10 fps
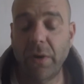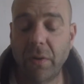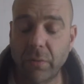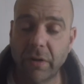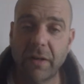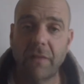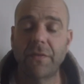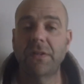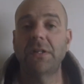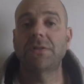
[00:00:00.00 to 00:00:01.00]
way it worked out
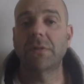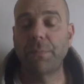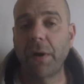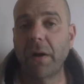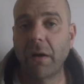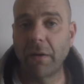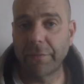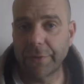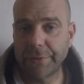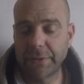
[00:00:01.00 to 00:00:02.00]
for Dietrich
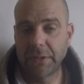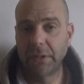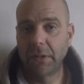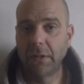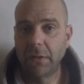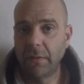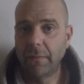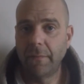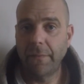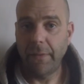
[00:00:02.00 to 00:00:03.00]
Bonhoeffer
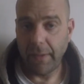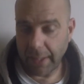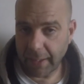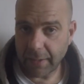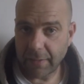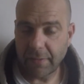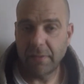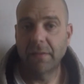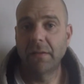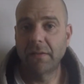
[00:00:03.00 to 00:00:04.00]
and
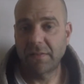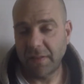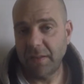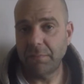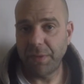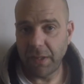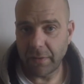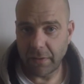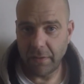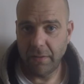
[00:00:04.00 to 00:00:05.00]
St.
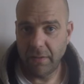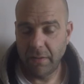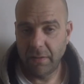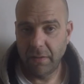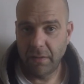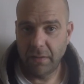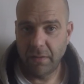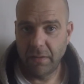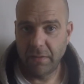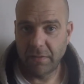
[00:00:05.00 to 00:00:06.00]
Peter.
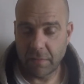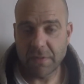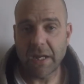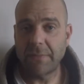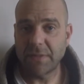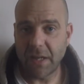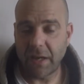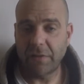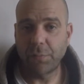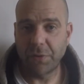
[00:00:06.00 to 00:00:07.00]
Sometimes
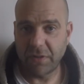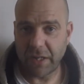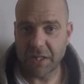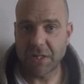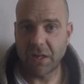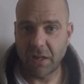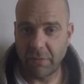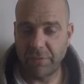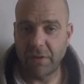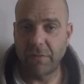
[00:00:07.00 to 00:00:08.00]
God's protection
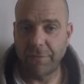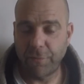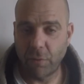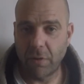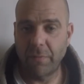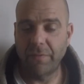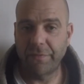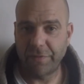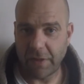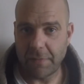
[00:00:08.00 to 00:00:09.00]
comes in the form
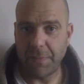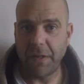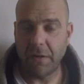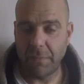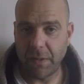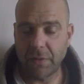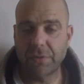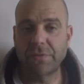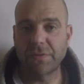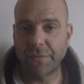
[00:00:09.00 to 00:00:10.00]
of St. Peter being
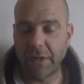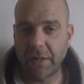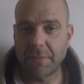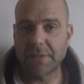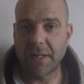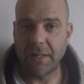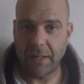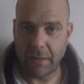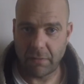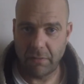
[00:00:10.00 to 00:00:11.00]
crucified upside
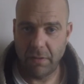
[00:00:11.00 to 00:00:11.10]
down.